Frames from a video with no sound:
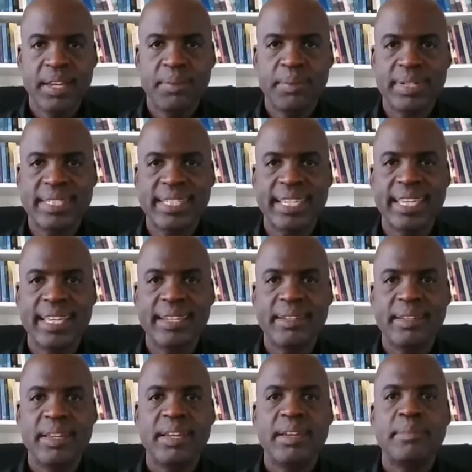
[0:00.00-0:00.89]
Once
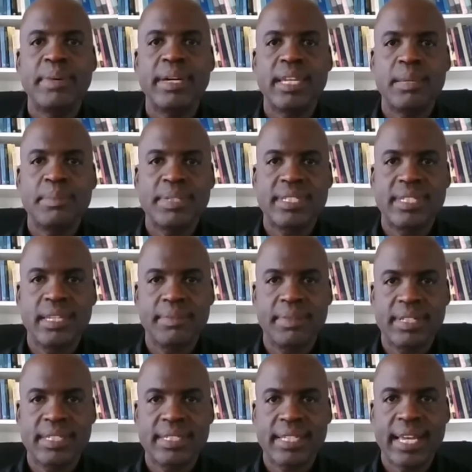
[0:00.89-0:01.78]
again, my name is
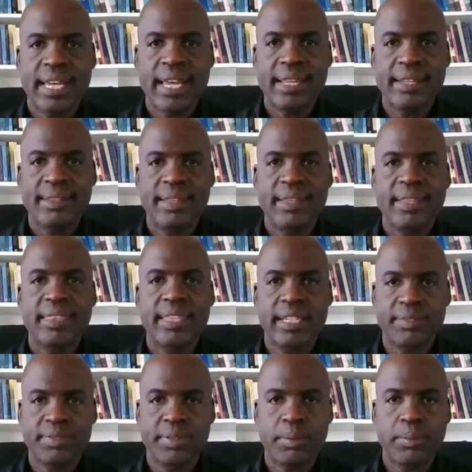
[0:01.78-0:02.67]
Stephen Scott.
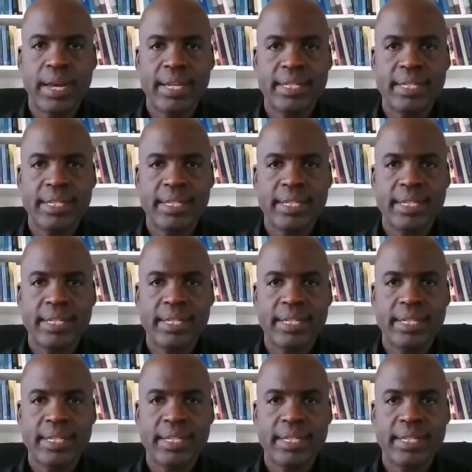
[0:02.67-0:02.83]
Thanks for